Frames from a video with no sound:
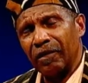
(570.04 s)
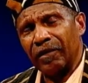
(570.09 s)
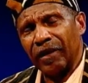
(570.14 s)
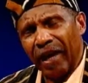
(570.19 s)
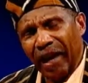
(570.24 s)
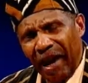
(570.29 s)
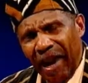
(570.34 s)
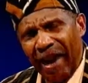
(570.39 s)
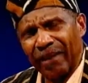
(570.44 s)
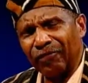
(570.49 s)

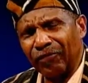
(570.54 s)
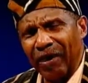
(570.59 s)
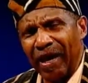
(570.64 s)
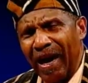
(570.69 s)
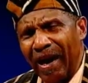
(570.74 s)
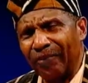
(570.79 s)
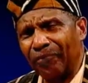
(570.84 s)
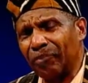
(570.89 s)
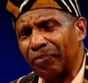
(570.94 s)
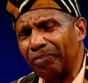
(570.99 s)
You have to
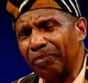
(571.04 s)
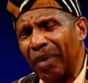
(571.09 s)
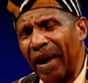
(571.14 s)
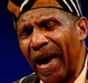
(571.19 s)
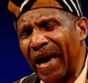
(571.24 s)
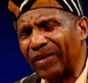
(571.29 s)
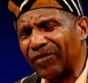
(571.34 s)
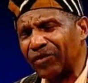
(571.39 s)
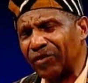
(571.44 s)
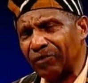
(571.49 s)
have
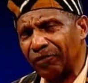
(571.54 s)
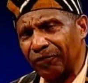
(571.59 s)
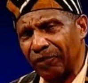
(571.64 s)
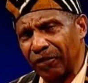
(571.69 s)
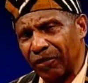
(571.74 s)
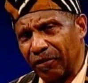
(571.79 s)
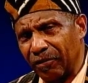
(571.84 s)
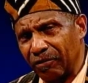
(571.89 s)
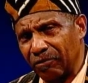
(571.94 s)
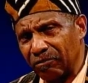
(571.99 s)
compassion
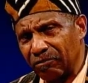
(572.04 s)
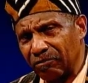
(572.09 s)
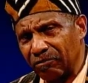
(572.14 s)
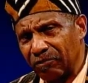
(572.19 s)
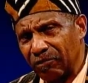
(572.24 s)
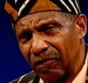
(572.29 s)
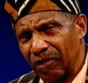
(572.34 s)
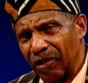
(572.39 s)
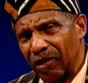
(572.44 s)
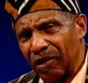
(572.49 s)
for them.
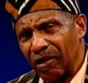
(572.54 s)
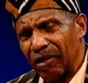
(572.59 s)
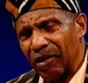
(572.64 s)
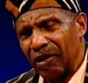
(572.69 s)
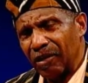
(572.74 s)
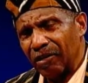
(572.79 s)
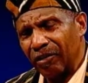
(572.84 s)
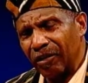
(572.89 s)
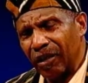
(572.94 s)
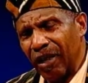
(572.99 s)

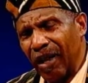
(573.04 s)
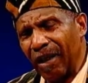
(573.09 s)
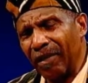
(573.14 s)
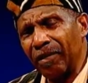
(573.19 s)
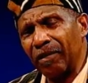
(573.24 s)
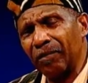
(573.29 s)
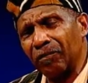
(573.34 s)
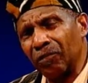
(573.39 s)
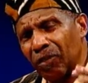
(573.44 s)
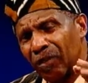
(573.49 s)
You
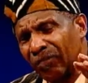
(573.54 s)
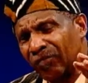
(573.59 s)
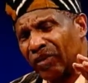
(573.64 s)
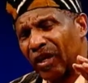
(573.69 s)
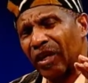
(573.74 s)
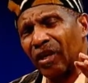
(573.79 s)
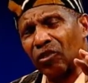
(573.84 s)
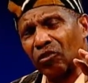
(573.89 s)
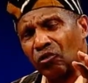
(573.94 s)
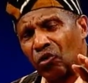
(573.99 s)
have,
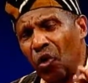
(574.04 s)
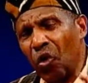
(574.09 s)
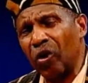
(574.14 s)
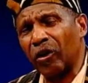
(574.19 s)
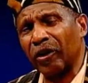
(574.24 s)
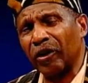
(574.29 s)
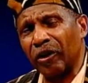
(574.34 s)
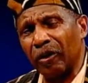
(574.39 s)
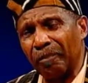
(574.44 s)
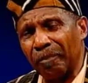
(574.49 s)
instead of
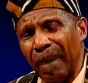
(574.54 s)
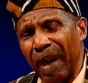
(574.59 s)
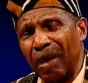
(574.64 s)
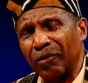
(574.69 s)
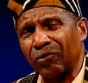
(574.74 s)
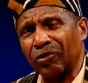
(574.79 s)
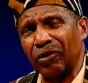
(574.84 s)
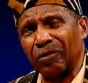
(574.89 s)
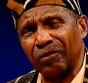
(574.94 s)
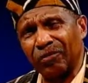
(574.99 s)
talking
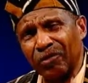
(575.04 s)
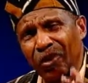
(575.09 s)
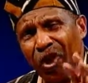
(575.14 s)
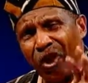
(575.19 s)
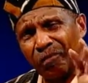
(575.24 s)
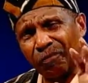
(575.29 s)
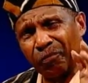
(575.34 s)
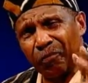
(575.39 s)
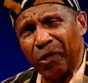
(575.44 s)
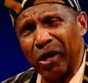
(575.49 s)
about them,
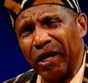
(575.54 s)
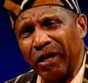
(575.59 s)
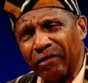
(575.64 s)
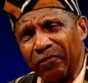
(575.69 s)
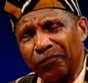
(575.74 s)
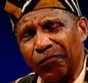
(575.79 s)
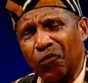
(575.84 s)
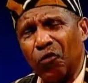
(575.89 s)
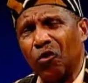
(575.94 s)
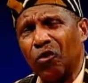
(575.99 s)
start
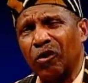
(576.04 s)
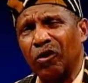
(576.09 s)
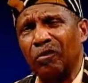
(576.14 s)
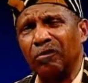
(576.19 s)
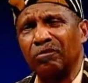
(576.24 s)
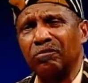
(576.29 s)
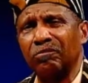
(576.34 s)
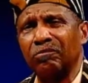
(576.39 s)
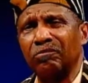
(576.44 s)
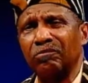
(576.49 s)
praying for
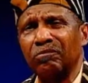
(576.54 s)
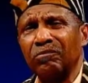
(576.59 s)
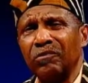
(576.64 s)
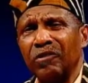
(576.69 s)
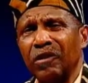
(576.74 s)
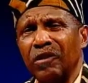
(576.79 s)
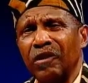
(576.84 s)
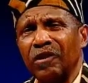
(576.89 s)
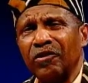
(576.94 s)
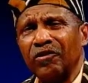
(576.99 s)
them.
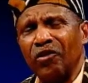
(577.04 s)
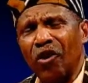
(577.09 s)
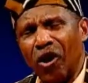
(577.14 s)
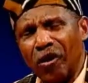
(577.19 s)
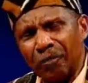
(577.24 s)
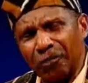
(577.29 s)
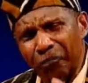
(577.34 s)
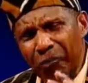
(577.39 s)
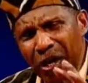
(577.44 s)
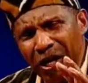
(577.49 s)

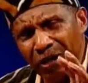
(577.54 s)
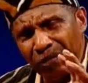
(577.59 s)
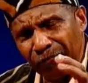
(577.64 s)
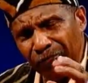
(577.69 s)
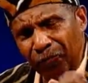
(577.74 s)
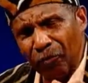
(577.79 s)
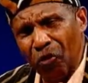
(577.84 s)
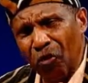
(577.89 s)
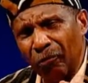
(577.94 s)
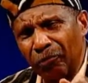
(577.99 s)
Start
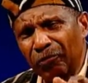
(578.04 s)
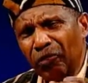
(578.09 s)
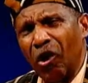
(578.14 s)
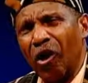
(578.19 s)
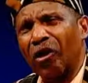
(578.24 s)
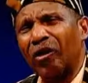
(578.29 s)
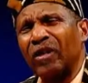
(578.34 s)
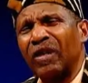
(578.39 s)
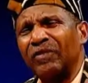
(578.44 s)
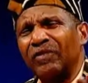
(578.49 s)
praying for them.
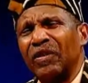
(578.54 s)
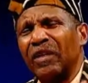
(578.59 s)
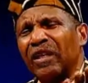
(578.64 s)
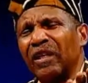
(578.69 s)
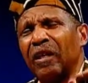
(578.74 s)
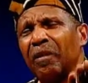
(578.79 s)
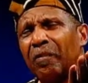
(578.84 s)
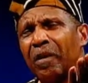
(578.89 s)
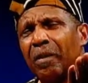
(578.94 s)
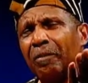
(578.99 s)
Start
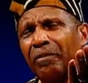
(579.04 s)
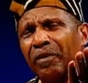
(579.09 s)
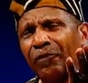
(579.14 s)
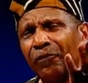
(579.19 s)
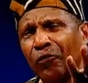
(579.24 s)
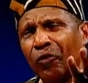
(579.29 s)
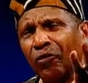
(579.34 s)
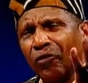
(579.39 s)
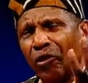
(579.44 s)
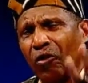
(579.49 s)
lifting them up
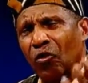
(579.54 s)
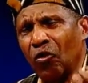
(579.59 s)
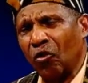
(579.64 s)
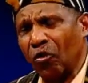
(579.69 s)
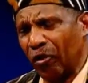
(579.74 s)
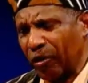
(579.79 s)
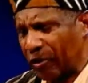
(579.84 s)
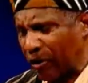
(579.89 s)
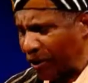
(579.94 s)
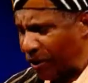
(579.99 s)
before the
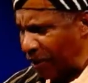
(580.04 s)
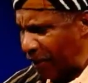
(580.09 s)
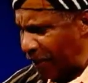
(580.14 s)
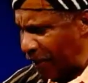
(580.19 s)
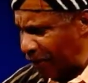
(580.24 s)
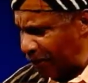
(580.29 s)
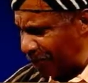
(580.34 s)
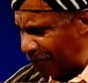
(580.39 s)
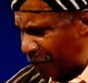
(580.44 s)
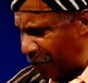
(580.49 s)
Lord
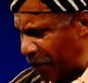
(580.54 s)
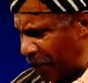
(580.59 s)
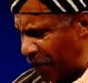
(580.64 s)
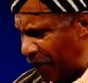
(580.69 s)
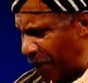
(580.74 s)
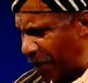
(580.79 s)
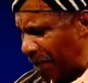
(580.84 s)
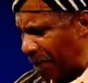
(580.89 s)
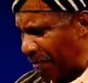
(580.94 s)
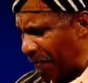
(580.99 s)
in
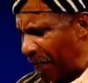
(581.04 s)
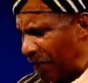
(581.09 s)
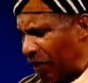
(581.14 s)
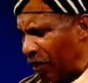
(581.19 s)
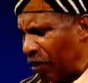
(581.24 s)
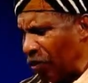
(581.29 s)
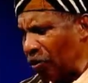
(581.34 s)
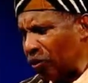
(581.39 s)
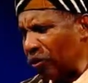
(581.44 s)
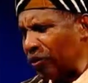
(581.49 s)
prayer.
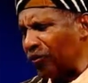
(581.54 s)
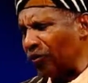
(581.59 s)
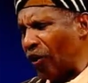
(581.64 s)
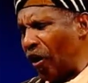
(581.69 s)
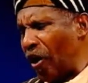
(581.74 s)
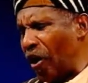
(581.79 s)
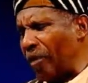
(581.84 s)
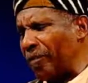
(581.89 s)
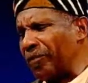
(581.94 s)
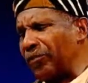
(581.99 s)
Look at
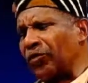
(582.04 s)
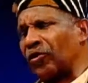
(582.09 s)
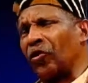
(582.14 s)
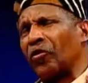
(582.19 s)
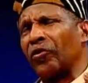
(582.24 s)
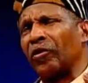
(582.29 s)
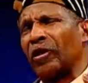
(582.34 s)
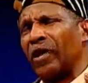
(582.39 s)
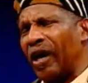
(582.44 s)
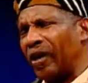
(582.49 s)
Psalms
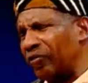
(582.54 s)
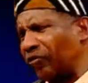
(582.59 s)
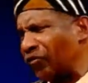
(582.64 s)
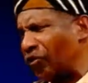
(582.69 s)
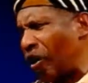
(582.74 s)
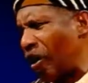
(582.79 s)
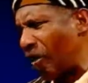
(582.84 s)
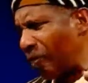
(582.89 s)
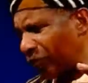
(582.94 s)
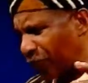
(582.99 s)
thirty,
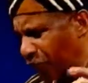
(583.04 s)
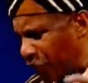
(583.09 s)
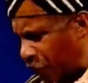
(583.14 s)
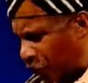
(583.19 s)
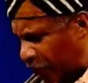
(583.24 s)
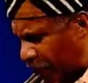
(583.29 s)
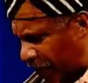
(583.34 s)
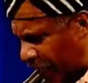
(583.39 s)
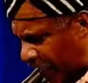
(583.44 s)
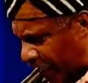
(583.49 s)
Psalm
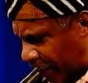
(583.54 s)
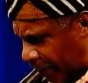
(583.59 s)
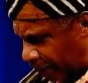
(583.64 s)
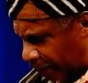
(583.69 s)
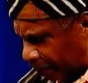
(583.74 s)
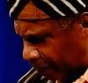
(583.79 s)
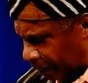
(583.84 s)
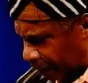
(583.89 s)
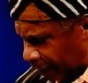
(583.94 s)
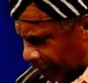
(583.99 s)
thirty-eight.